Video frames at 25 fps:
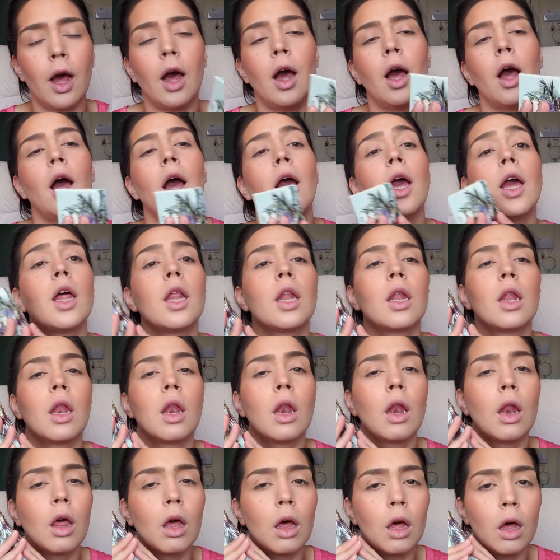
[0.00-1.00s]
I
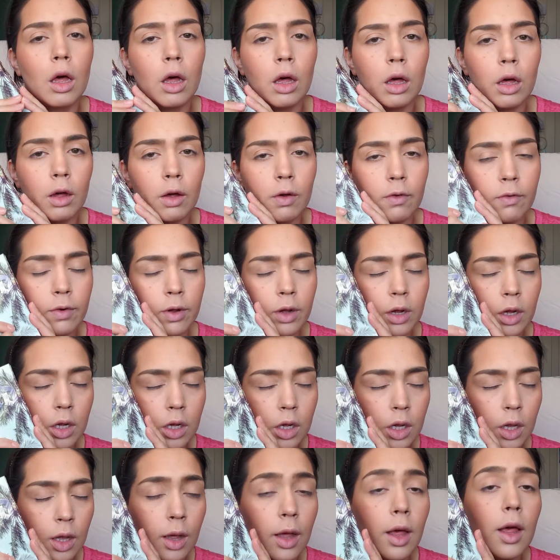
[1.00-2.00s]
love
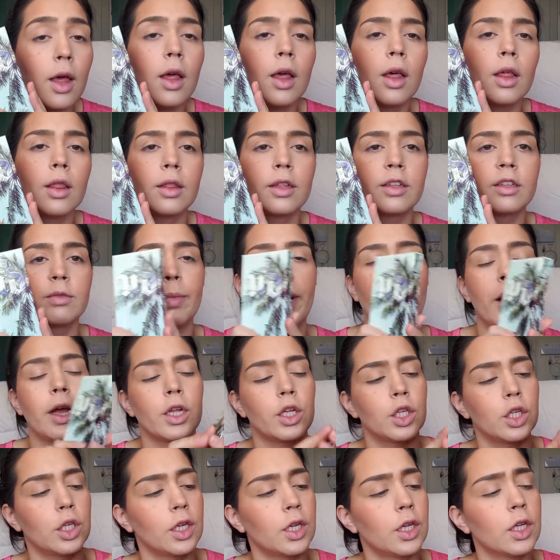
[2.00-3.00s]
this
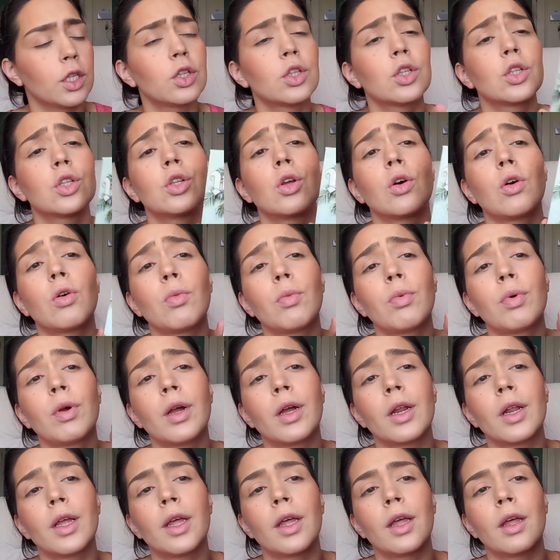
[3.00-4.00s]
packaging. It's so
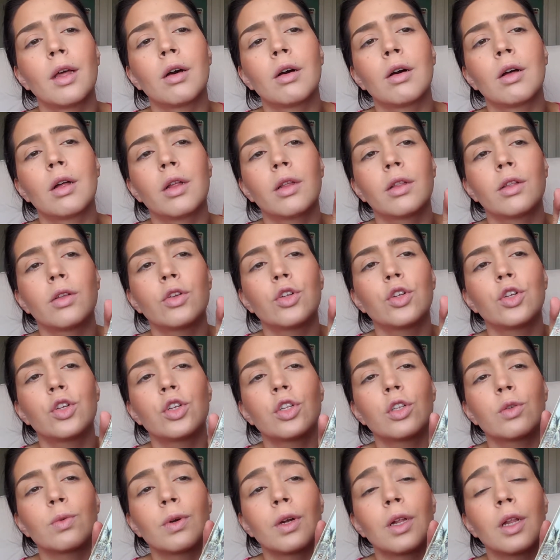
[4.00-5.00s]
pretty. Ugh, don't you
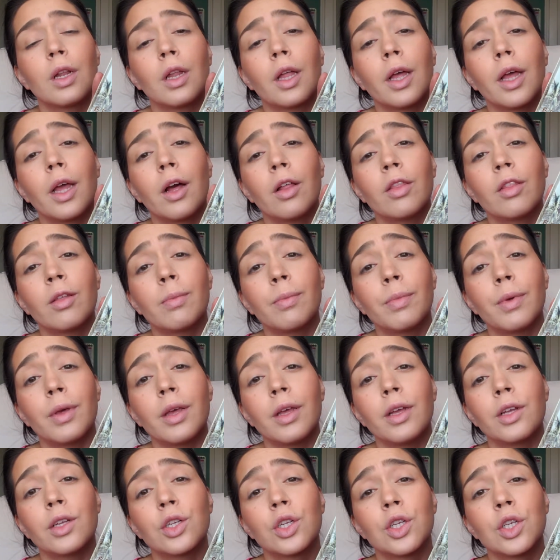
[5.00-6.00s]
just want to lay on the
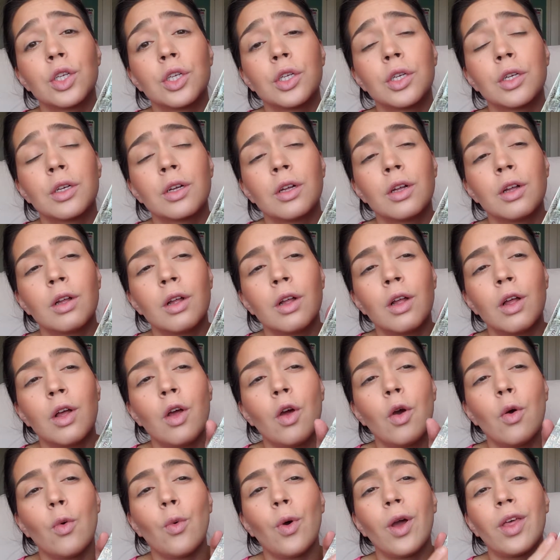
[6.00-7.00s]
beach
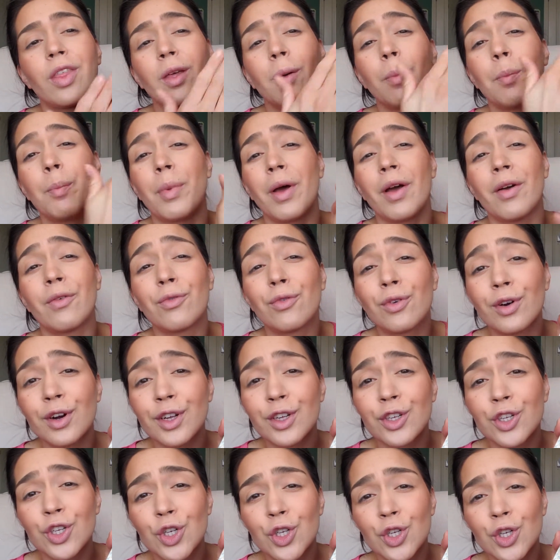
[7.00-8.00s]
with a
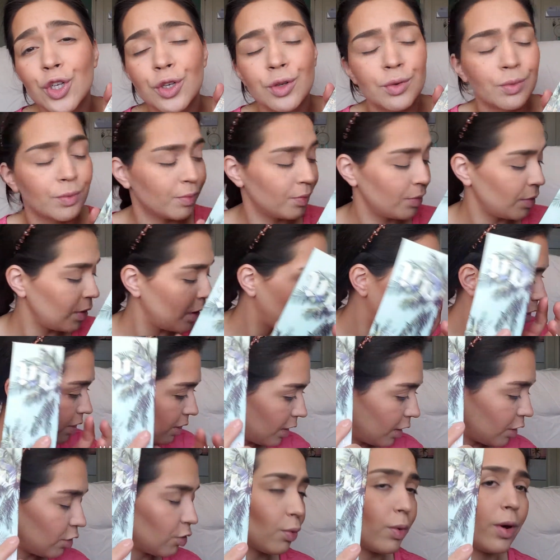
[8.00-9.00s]
beverage?
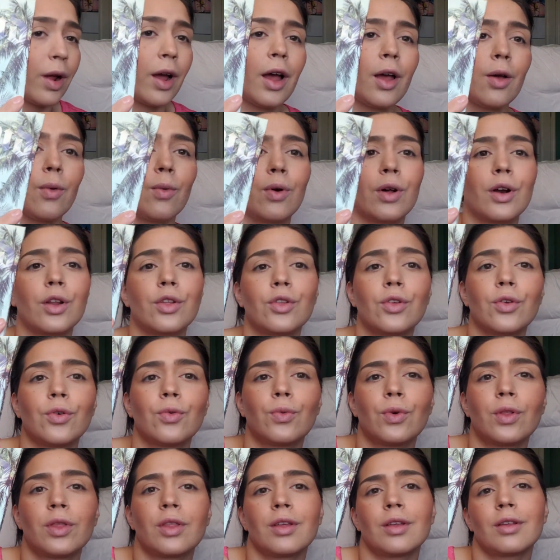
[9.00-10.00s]
That's what I want to do
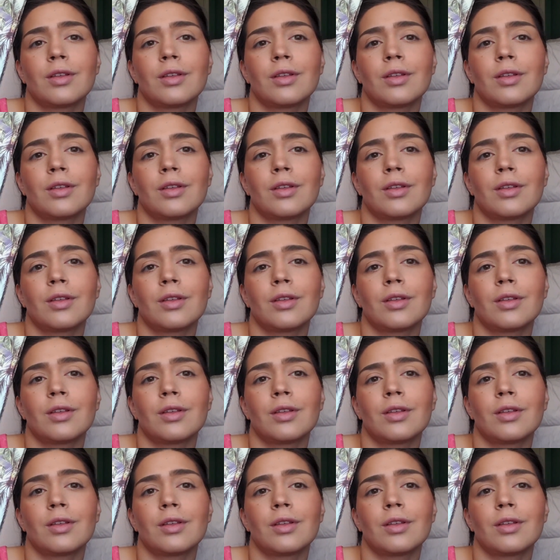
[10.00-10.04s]
with